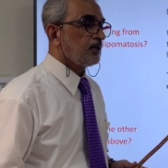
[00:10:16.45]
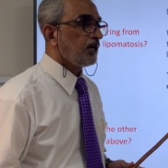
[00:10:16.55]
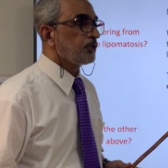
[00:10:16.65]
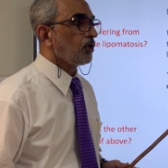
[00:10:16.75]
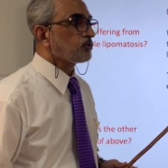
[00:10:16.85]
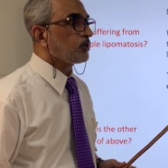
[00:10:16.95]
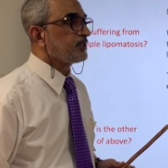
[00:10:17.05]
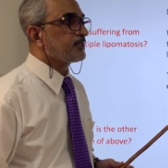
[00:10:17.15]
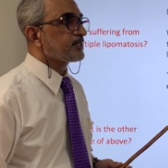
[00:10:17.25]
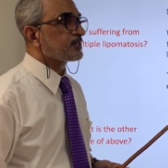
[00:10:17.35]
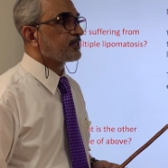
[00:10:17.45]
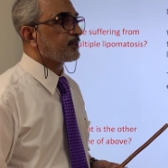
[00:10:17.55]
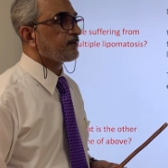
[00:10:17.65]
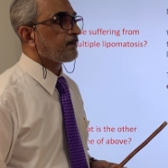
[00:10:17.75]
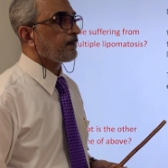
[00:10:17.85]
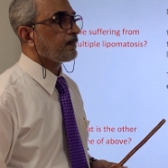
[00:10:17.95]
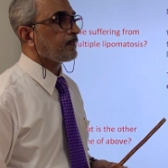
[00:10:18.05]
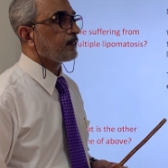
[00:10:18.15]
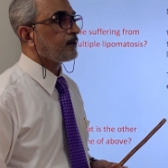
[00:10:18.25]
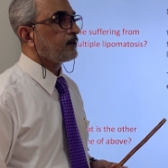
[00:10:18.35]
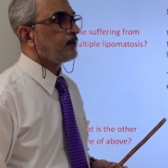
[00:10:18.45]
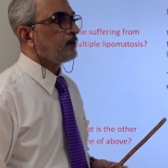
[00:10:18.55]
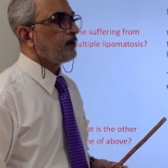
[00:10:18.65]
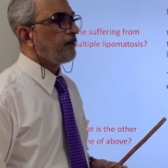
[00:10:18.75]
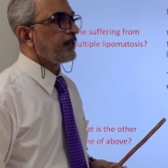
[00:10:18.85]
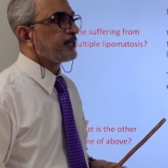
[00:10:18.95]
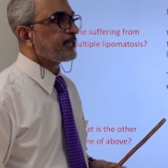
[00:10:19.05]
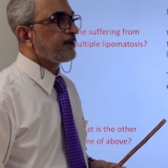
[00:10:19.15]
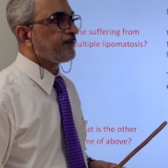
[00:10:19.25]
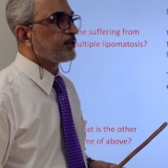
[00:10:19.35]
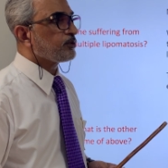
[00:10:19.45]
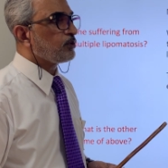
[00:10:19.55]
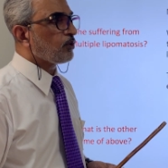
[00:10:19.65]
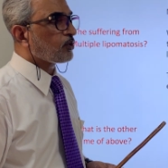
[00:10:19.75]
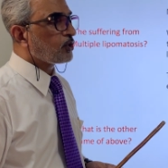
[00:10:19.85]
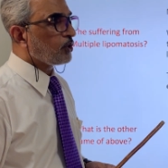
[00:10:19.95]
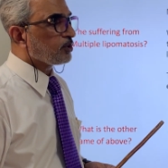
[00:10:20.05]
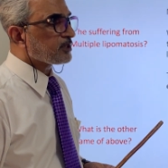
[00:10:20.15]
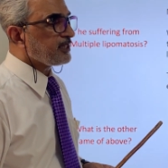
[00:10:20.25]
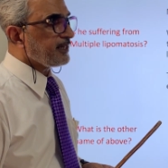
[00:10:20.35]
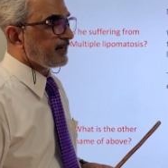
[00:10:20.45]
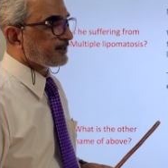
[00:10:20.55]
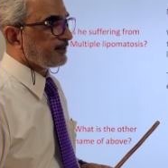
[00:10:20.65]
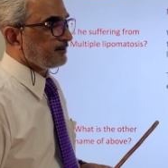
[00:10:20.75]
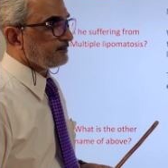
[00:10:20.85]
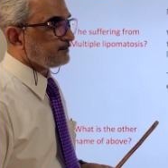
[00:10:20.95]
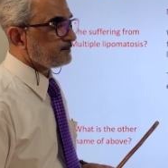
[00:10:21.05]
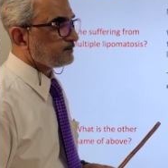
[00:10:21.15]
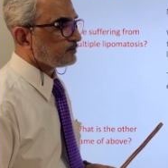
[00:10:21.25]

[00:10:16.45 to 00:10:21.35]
And not only this thing, many times when you look closely at them,